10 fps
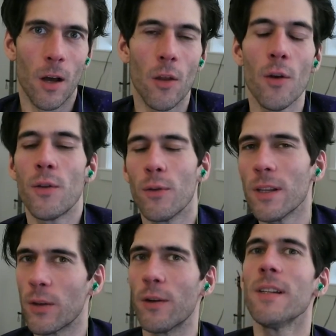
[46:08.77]
Although
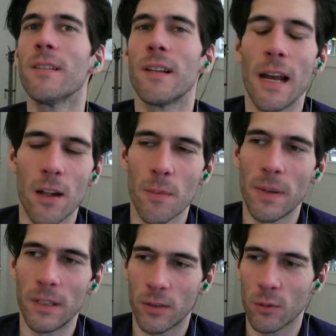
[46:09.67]
there is an
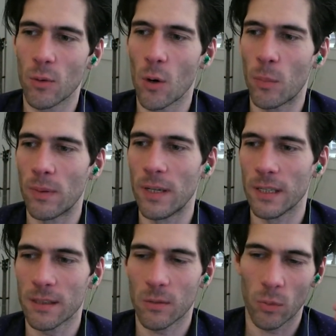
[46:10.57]
element to
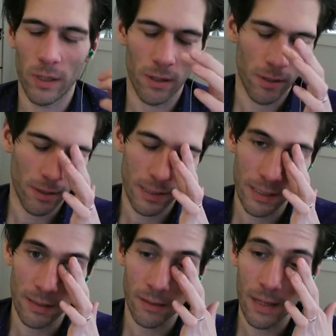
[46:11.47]
openness where
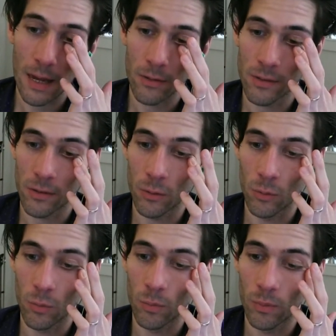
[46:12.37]
it allows
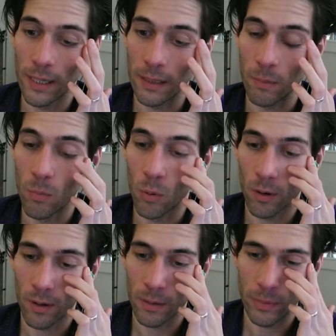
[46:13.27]
you like
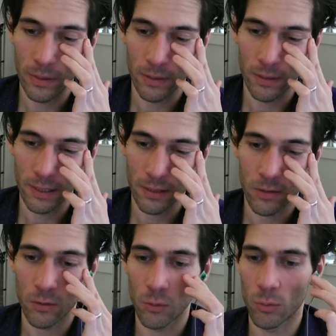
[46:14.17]
more ability
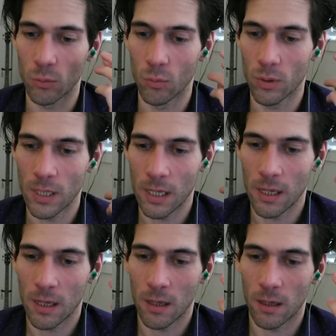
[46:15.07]
to
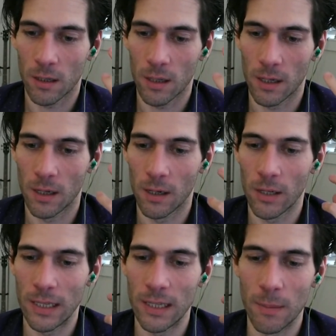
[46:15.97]

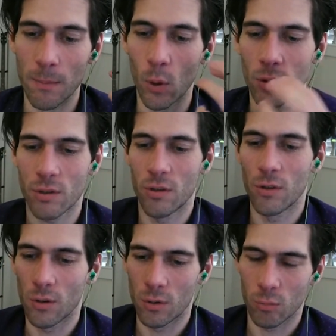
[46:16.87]
in the
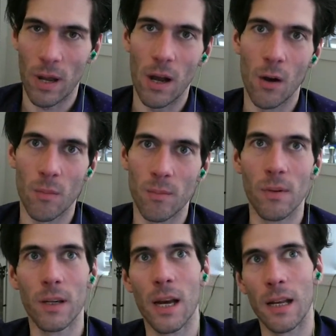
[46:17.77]
emotional realm
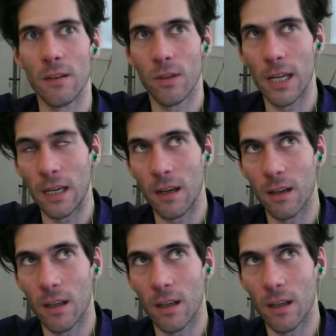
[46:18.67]
kind of like